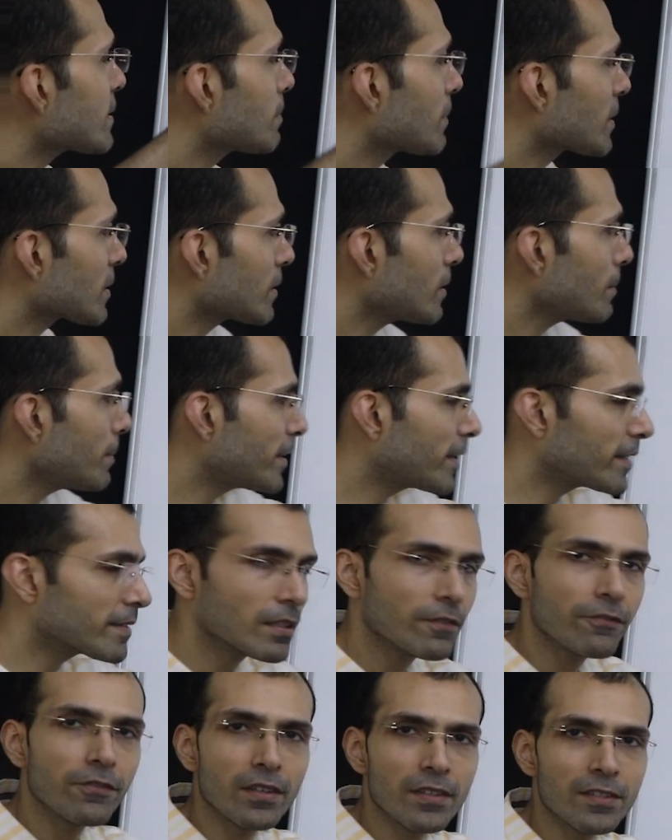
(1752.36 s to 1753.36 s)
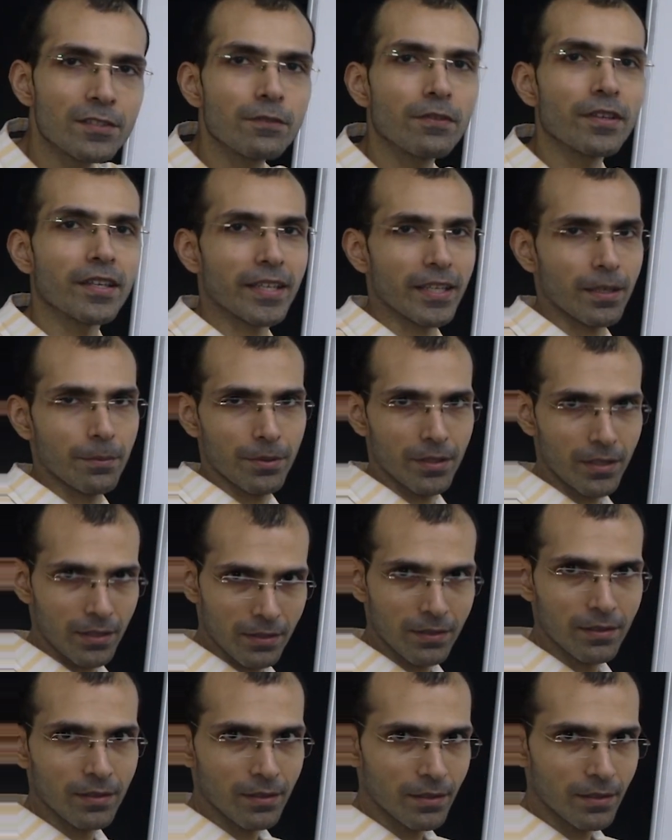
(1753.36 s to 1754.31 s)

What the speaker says: matlab it is the first variable,